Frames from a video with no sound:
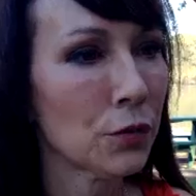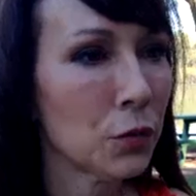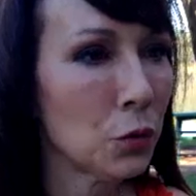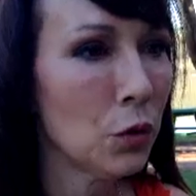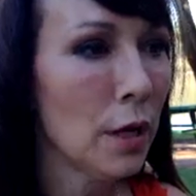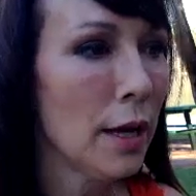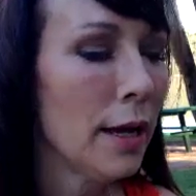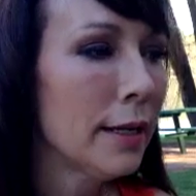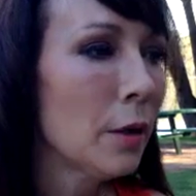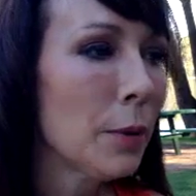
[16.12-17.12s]
full.
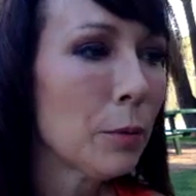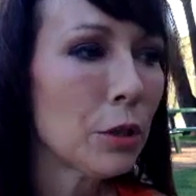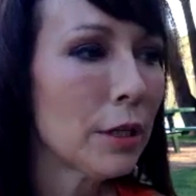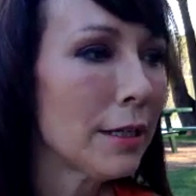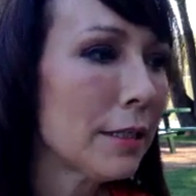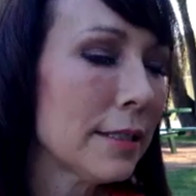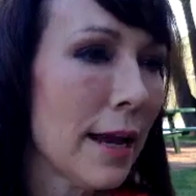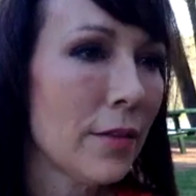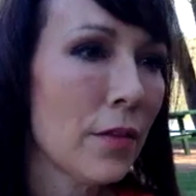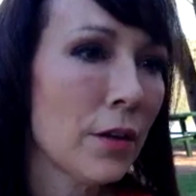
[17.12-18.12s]
Now, people don't
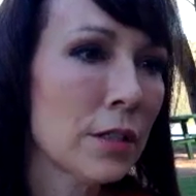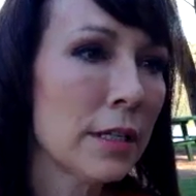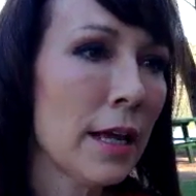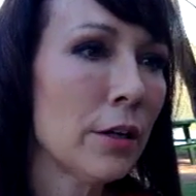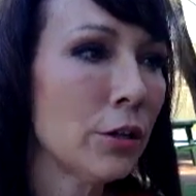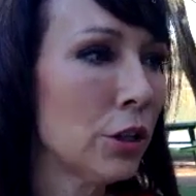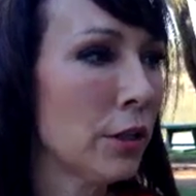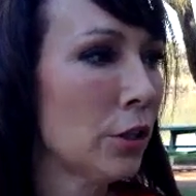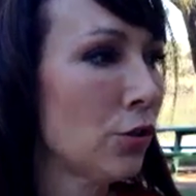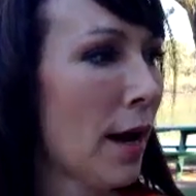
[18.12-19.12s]
understand that there's an energy
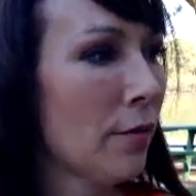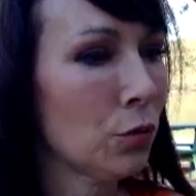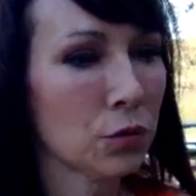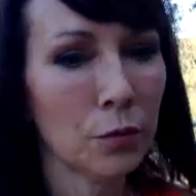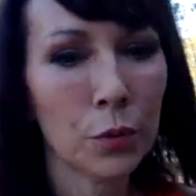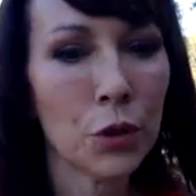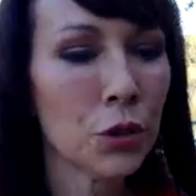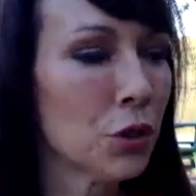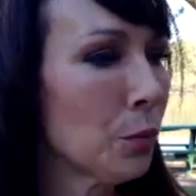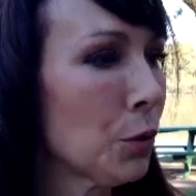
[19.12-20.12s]
that travels from
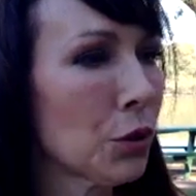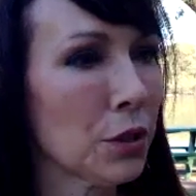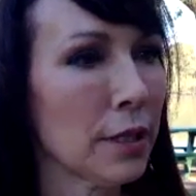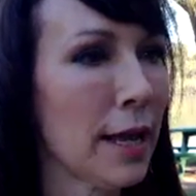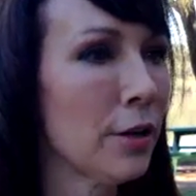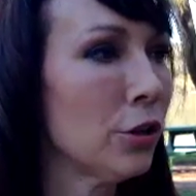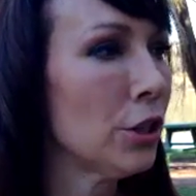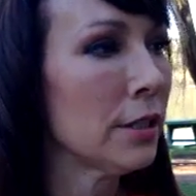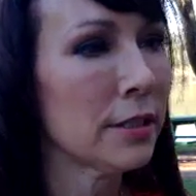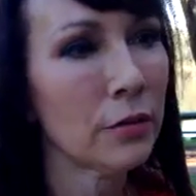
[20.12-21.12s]
person to person. That
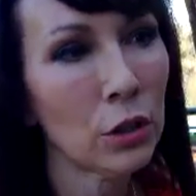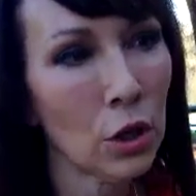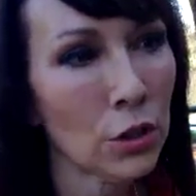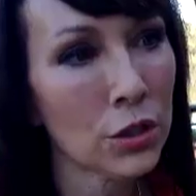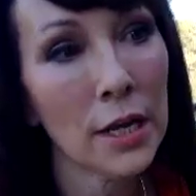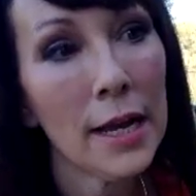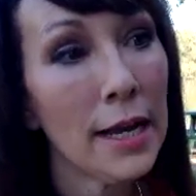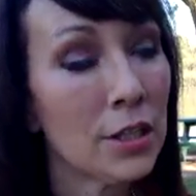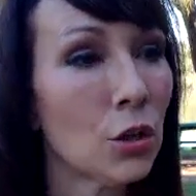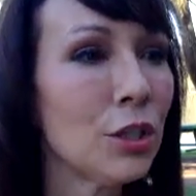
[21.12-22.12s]
energy is never lost,
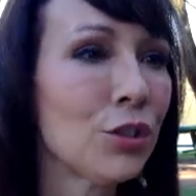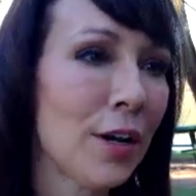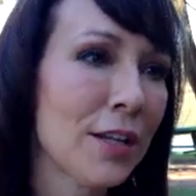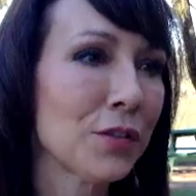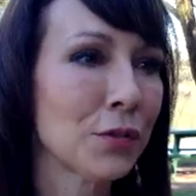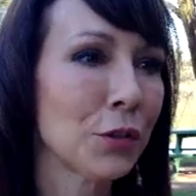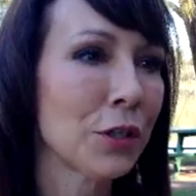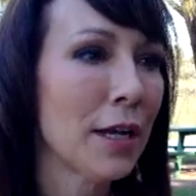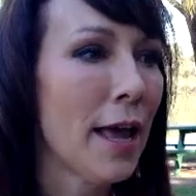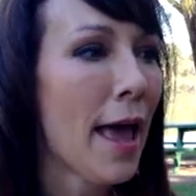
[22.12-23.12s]
it's only transferred.
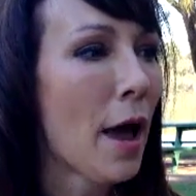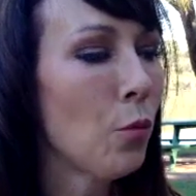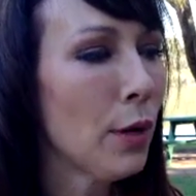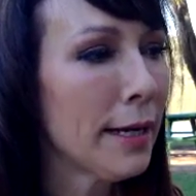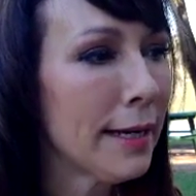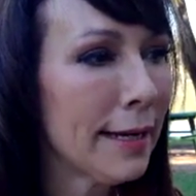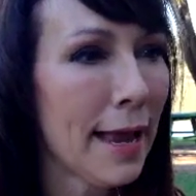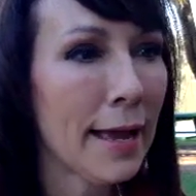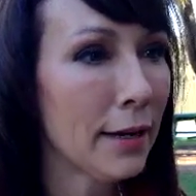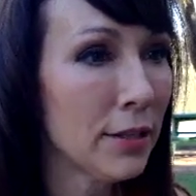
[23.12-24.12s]
And we can
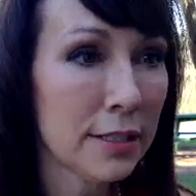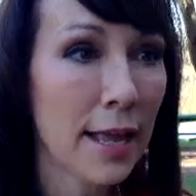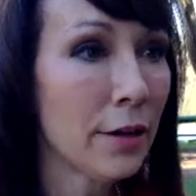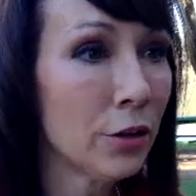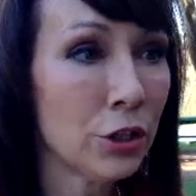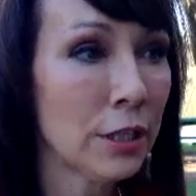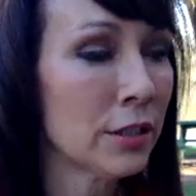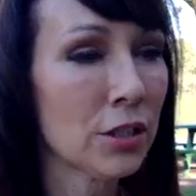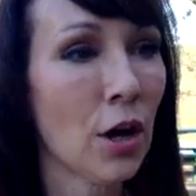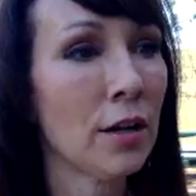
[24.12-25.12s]
get this energy
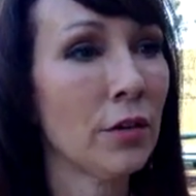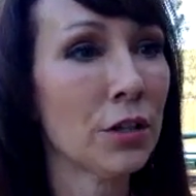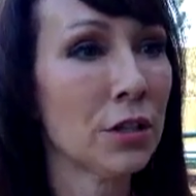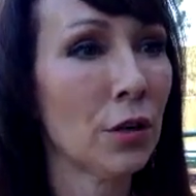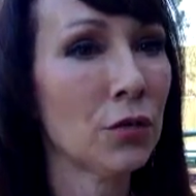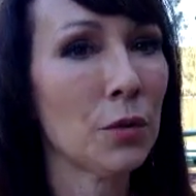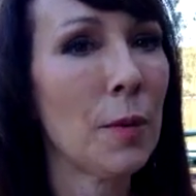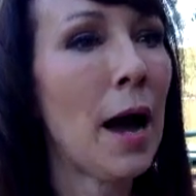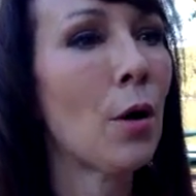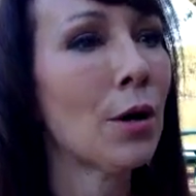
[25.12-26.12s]
inside of ourselves to
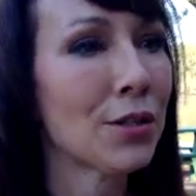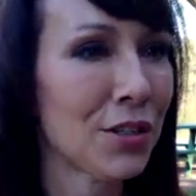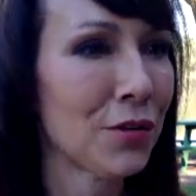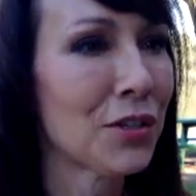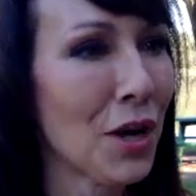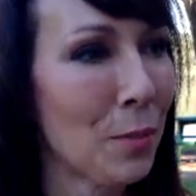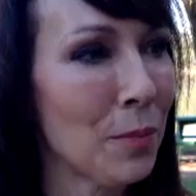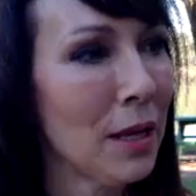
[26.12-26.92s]
power ourselves up